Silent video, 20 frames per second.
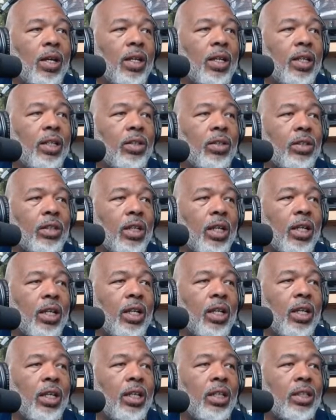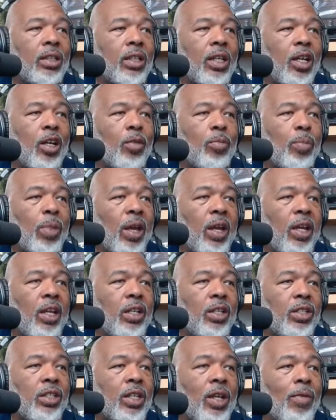It looks like he's
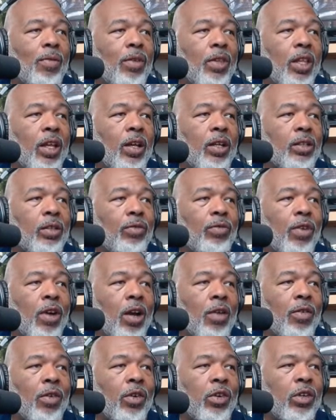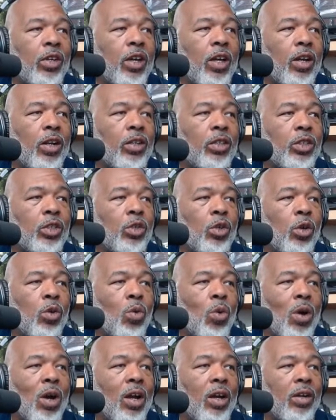paid $7,500 to
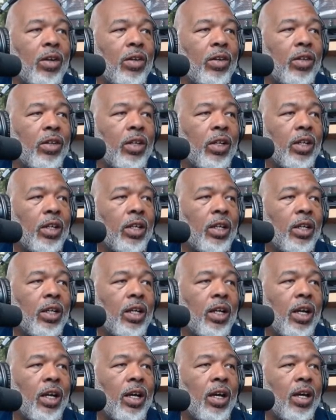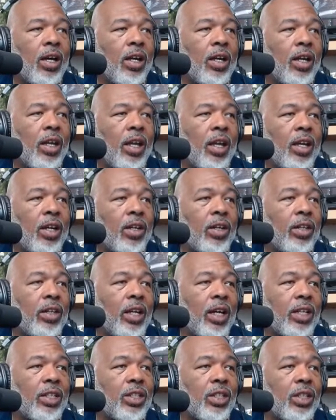acquire a
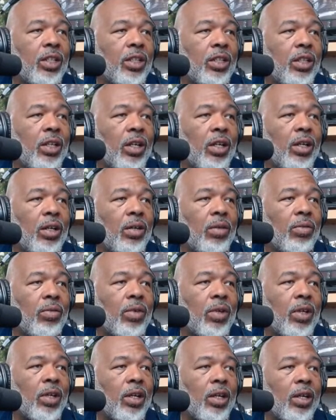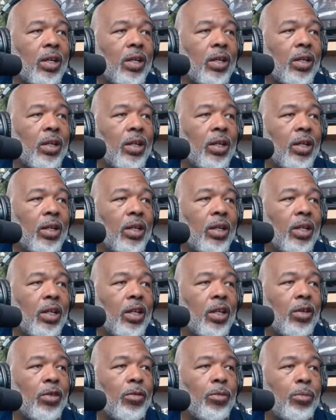collection of
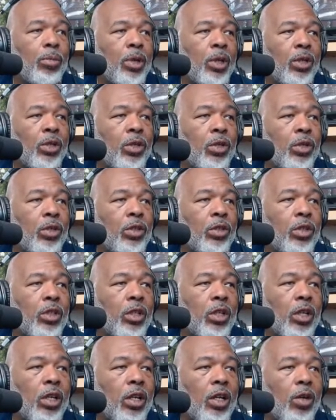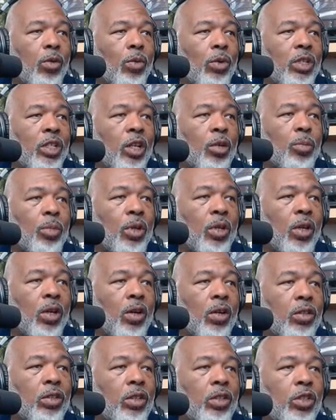pictures, which had
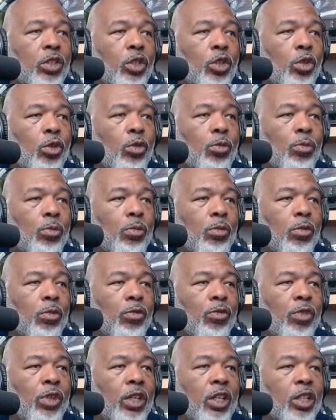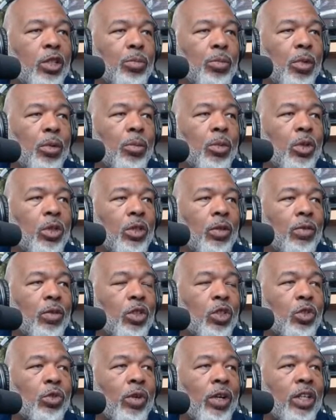belonged to two Venice members of the
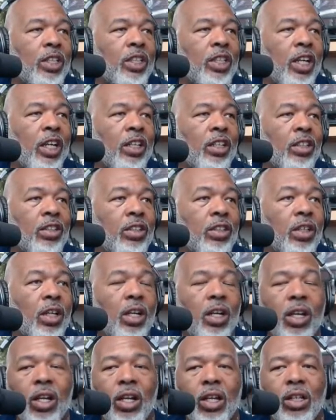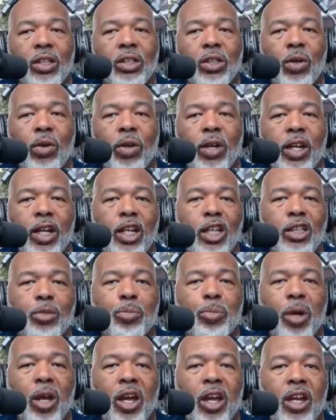Straight Satans. So he's
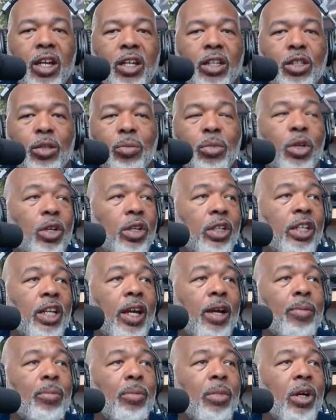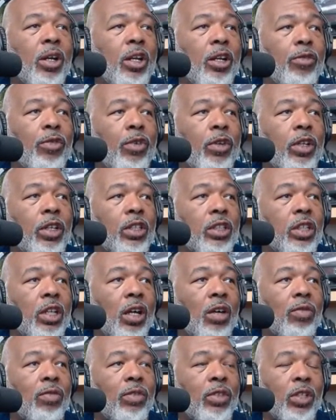paid some good damn money for this
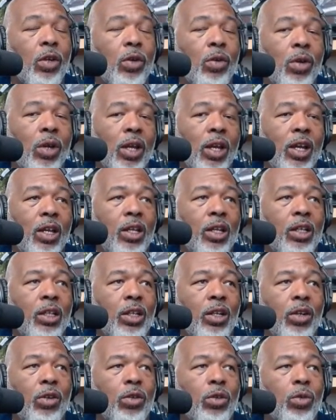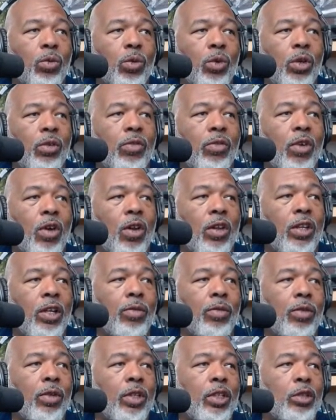stuff. So, you know, the root of all
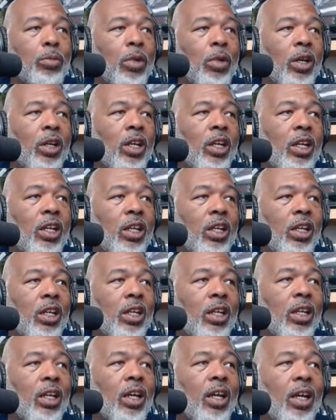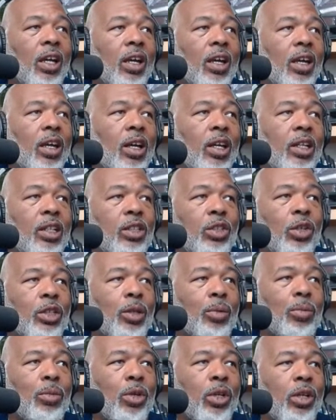evil is money. So as
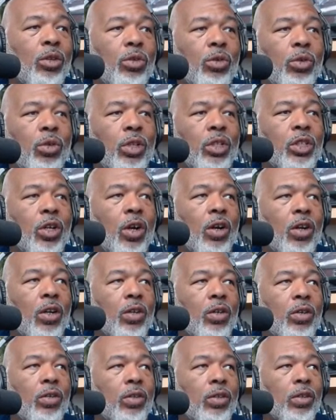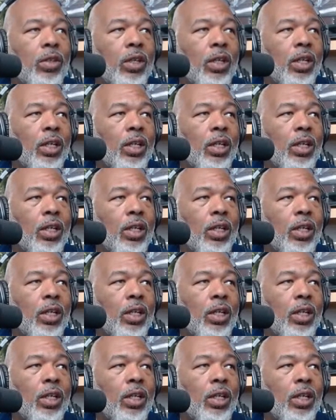I'm looking through this article,